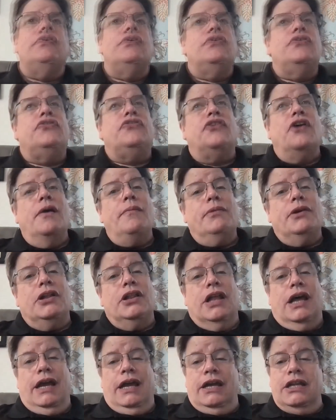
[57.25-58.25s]
Some
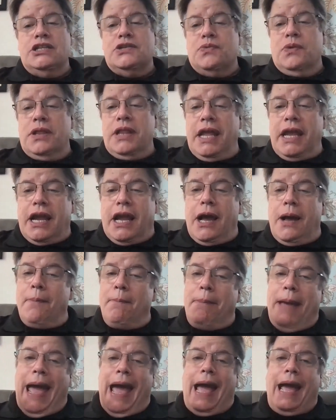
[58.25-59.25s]
clients, when they come
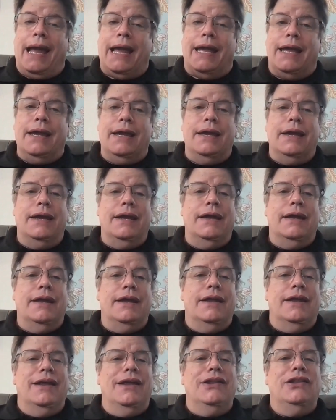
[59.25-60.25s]
back,
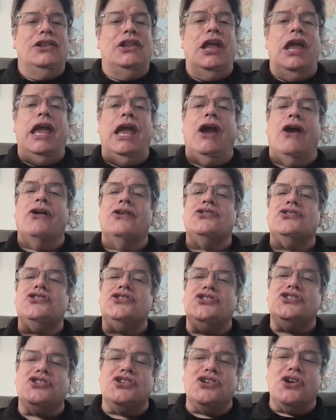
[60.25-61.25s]
they are
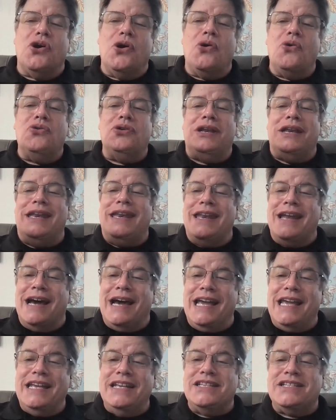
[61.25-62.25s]
so
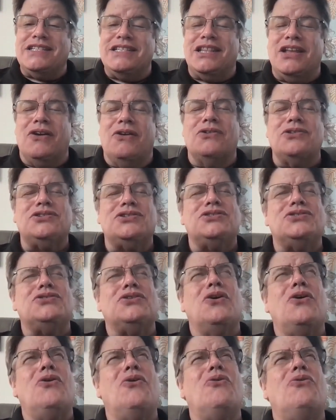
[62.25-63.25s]
nice. They're
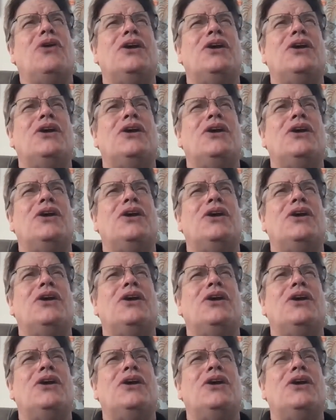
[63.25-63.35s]
so